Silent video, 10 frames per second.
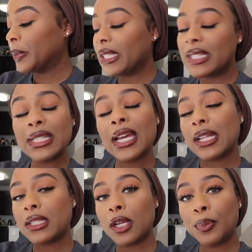But this is like
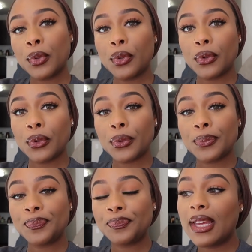a
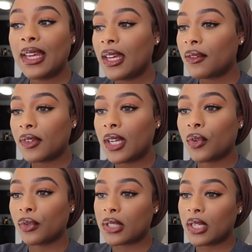typical
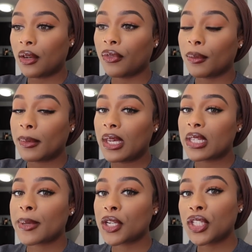evening routine for me,
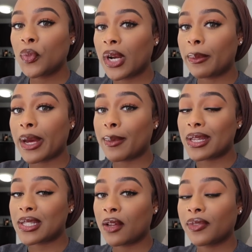especially when I'm by
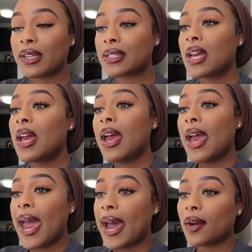myself because
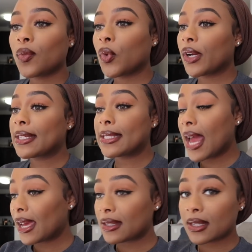Adam works
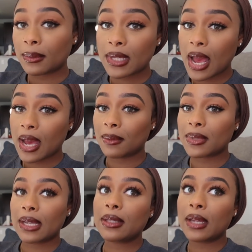nights
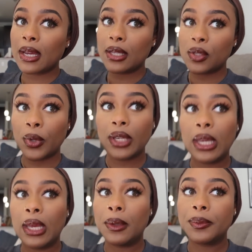sometimes. Like tonight he's
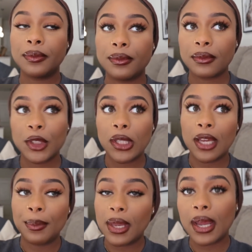working till
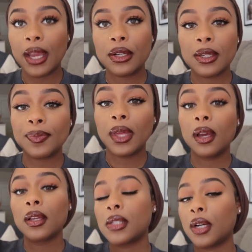like midnight or
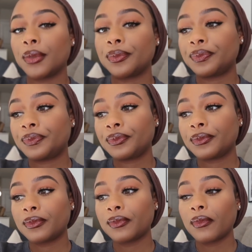something. So
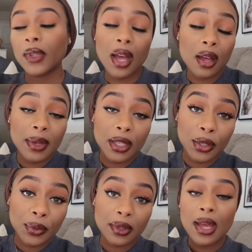I'll be
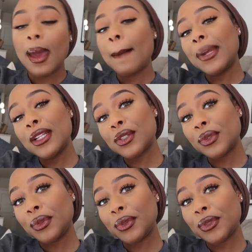alone. But it's
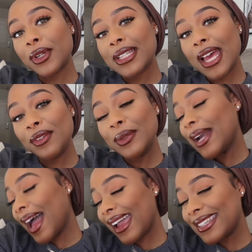cool because I have you
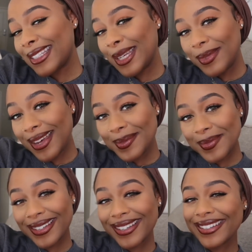guys to keep me
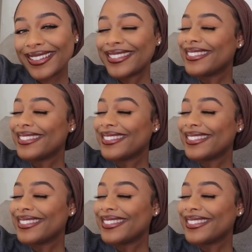company.